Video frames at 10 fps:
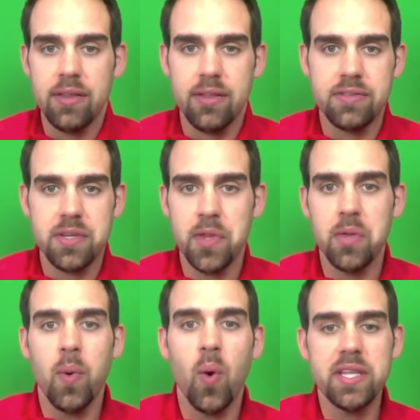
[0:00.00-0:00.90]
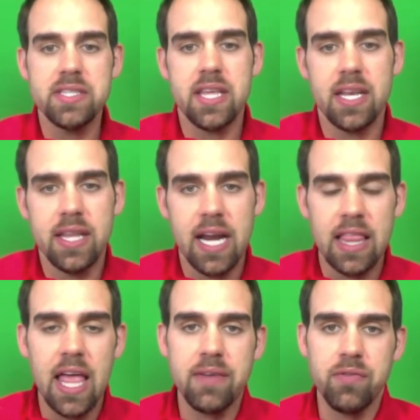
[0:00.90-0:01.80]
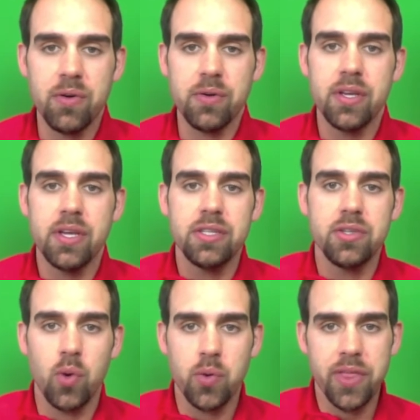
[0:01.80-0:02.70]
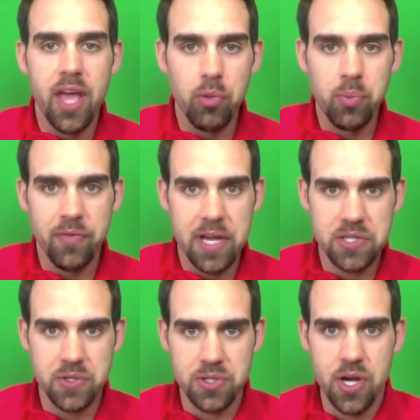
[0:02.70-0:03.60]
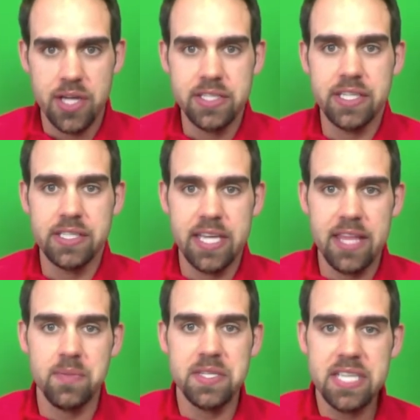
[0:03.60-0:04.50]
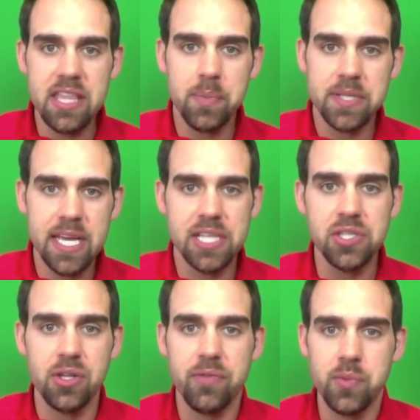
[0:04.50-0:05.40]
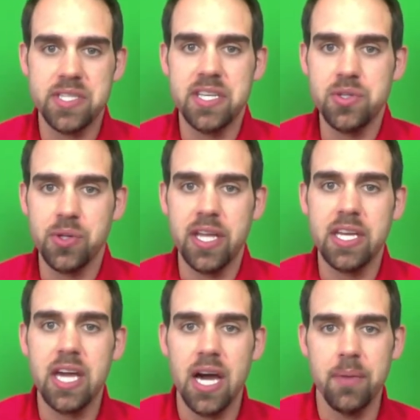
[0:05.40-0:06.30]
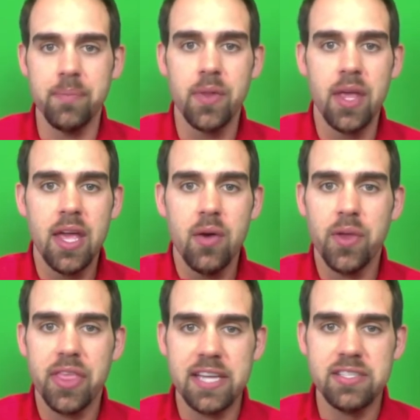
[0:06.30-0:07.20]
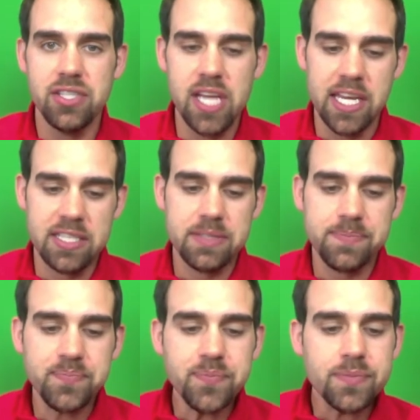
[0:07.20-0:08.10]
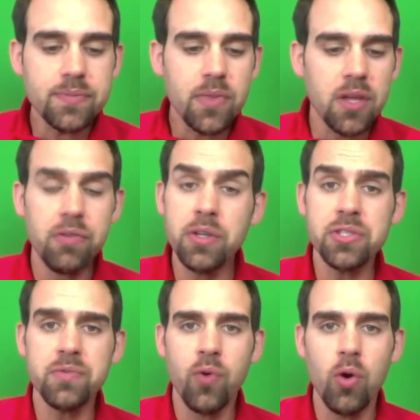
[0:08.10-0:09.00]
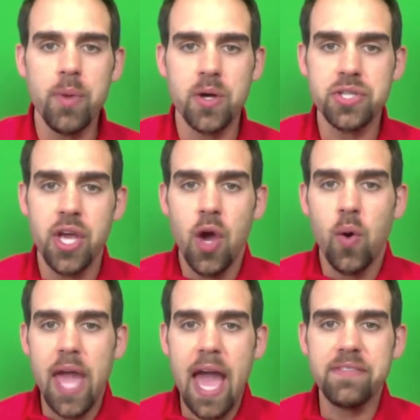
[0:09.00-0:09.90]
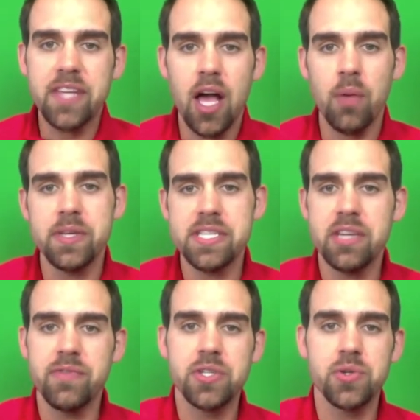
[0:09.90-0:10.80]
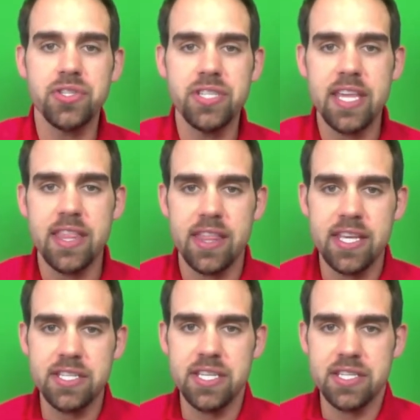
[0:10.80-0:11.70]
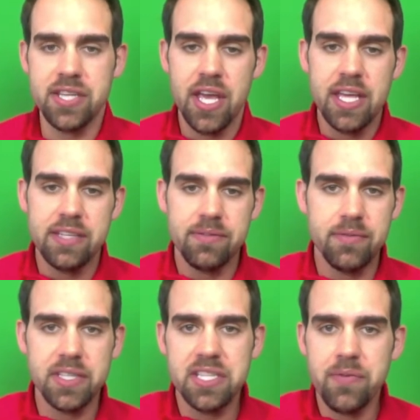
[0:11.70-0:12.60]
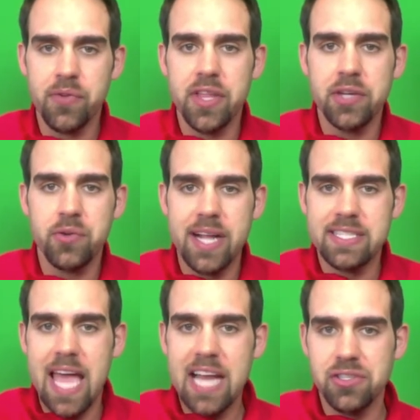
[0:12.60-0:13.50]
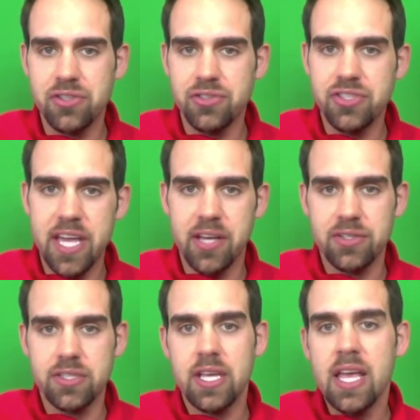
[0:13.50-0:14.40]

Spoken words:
some of the points that I like to work with health professionals on to get them to see the potential of the residual income with Isagenix. First and foremost, we have to help these individuals see that it's different than transactional sales.